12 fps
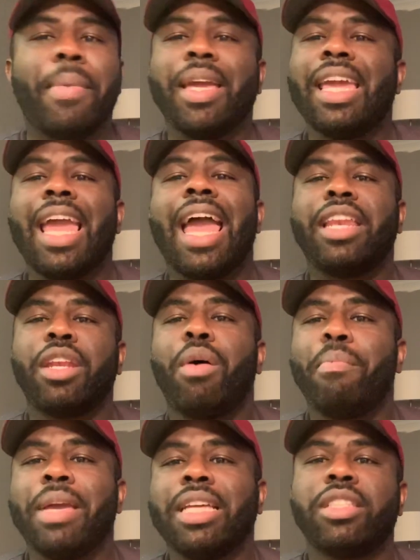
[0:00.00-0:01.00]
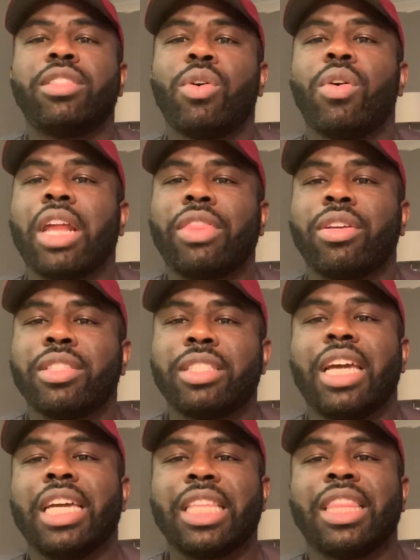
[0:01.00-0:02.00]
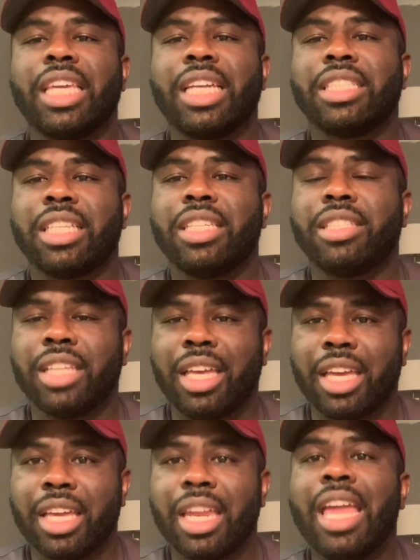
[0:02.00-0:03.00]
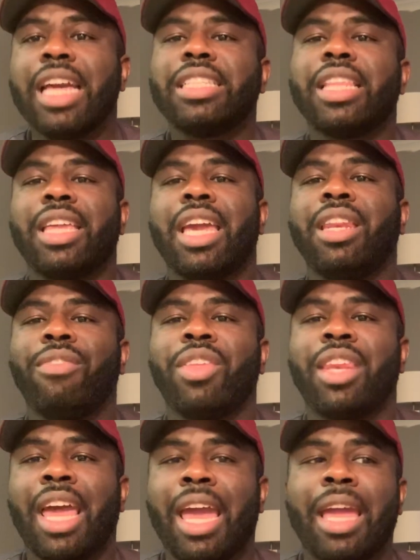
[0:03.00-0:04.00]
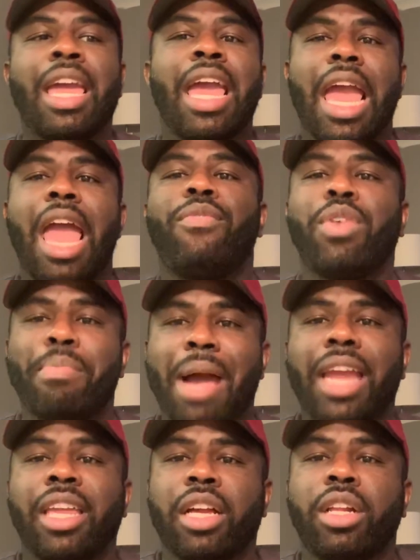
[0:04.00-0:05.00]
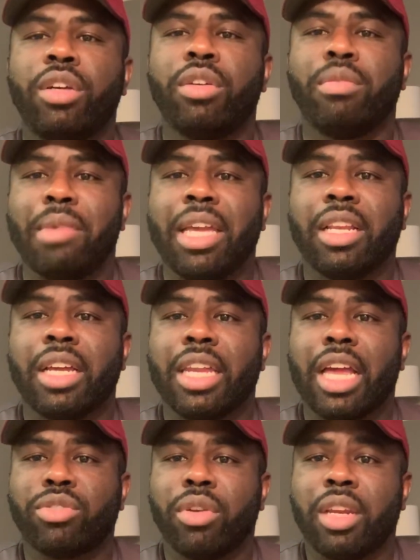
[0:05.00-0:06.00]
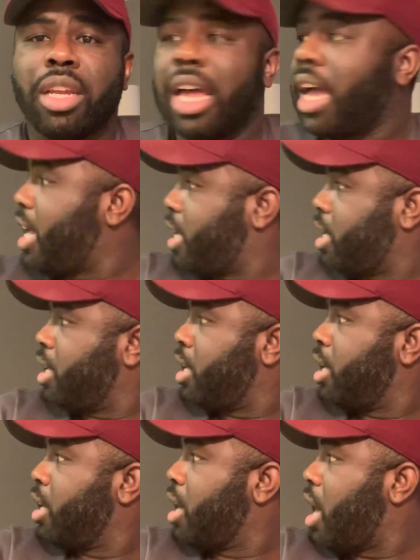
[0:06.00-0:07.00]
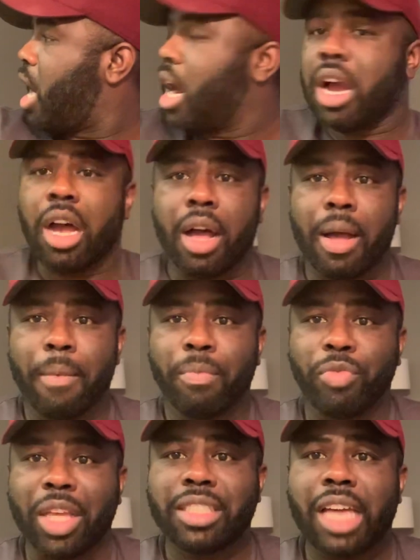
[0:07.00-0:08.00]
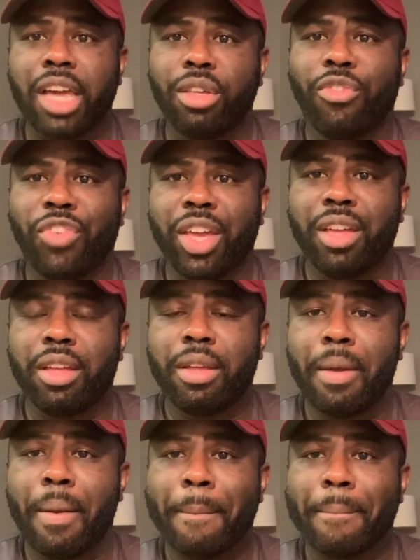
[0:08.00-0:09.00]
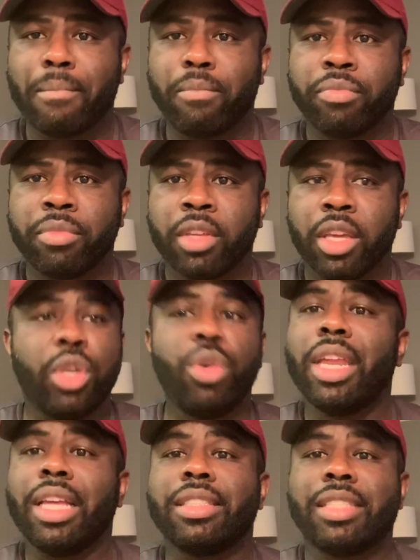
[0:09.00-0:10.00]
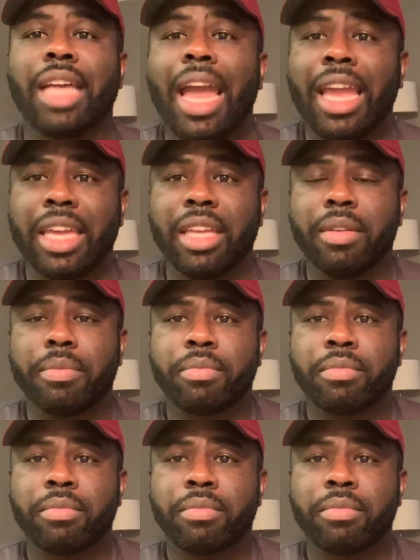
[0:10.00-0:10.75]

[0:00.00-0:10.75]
But he had no business going out there saying the things that he said. Because at the end of the day, everybody, including me, looking at Trina like, girl, that's how you feel? You didn't say it.